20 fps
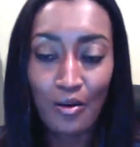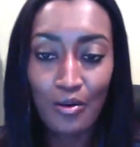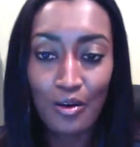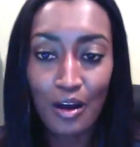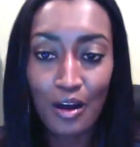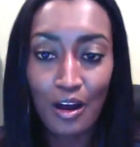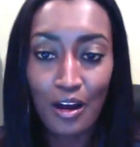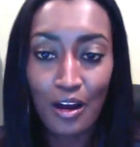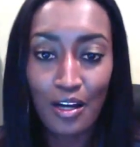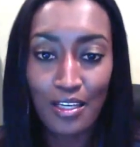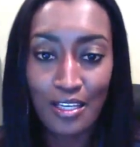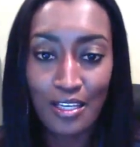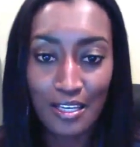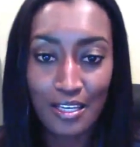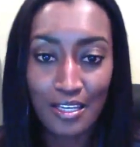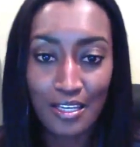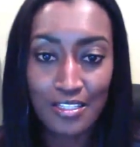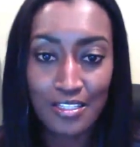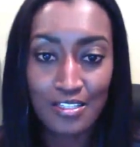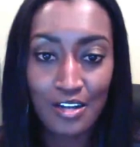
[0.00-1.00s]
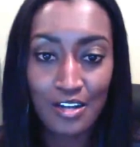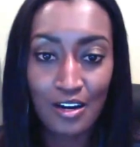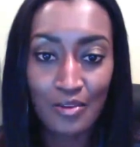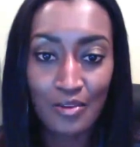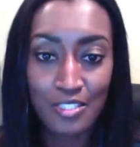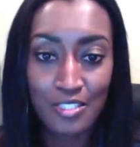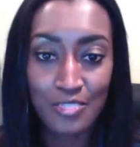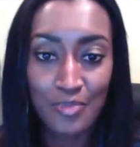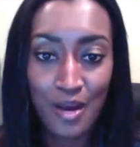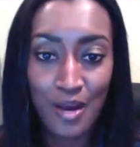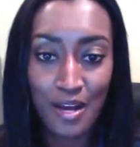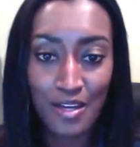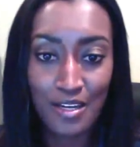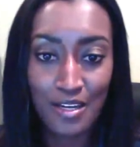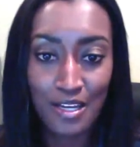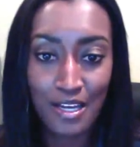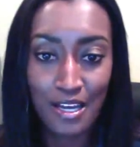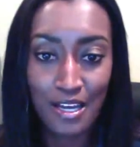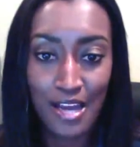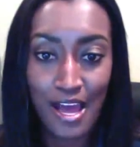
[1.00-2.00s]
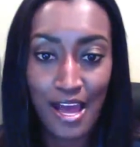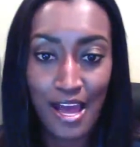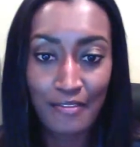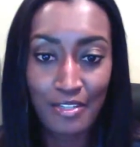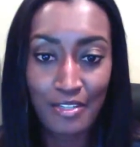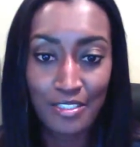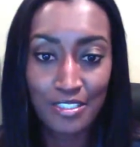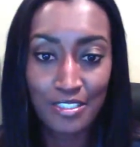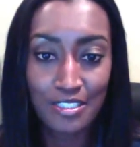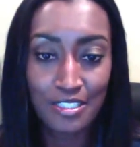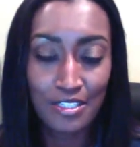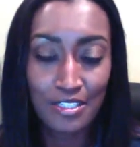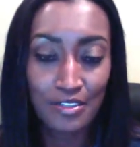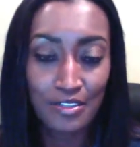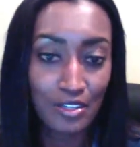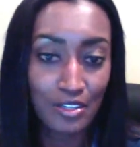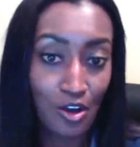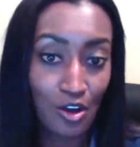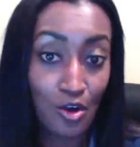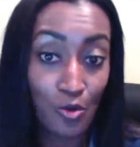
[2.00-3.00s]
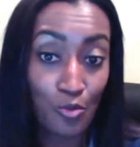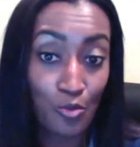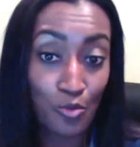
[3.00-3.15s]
our kids are responding and having to deal and cope